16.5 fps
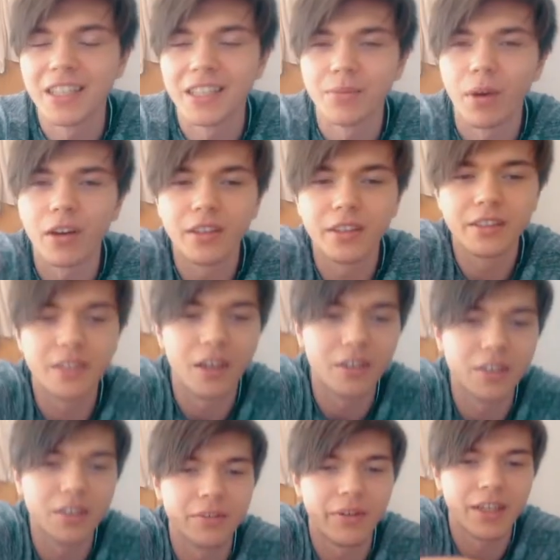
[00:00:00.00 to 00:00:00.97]
Art is
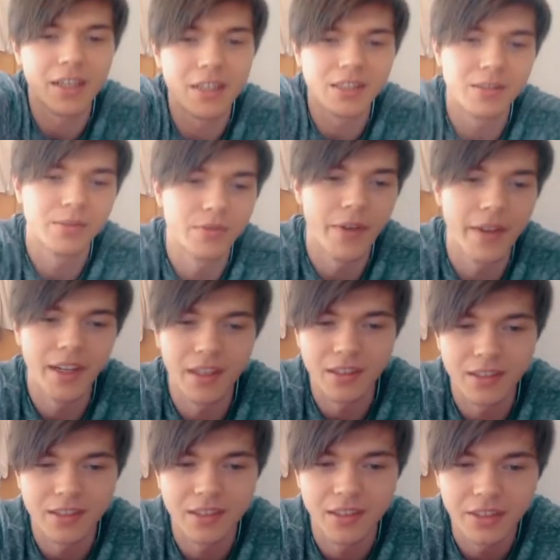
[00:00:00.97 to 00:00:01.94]
art, vandalism is
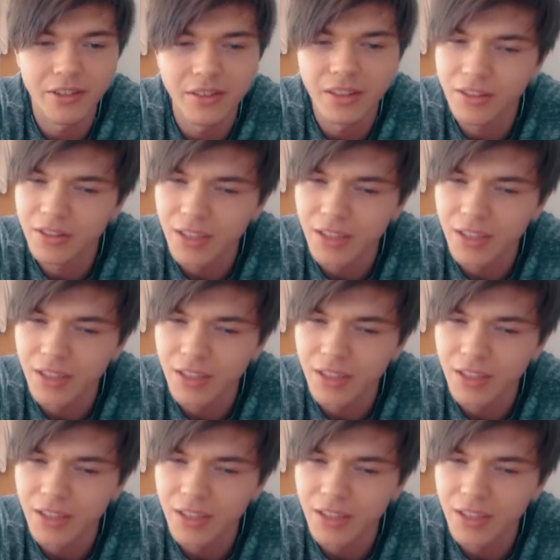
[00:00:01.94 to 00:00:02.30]
vandalism. You know, I